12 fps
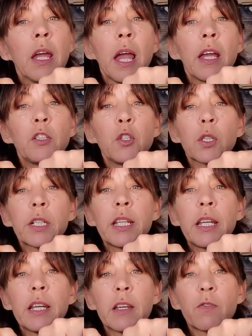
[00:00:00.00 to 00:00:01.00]
and your
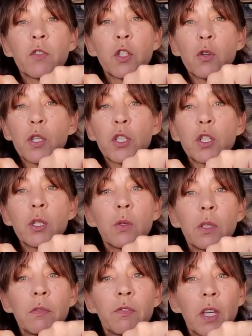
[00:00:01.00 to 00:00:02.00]
gifts, your
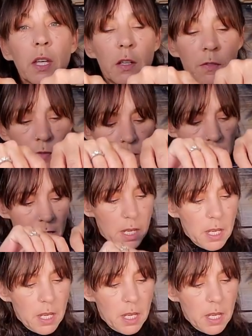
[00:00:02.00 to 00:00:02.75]
intuitive gifts,